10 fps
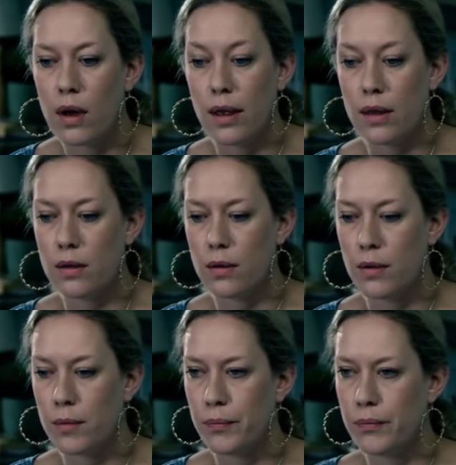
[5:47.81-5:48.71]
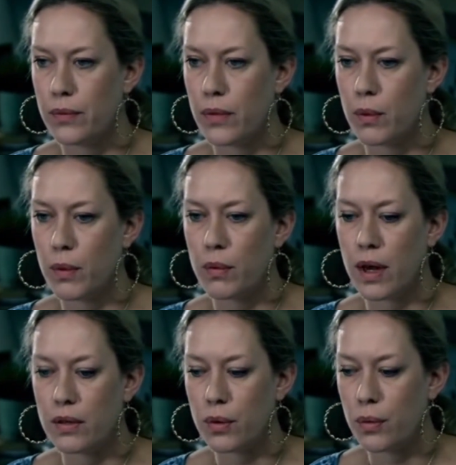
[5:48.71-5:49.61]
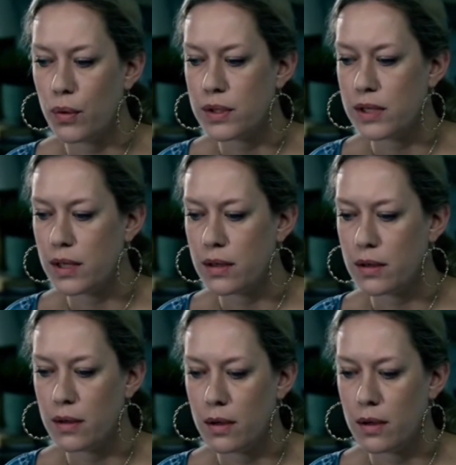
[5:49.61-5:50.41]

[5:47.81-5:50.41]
and we run into woods and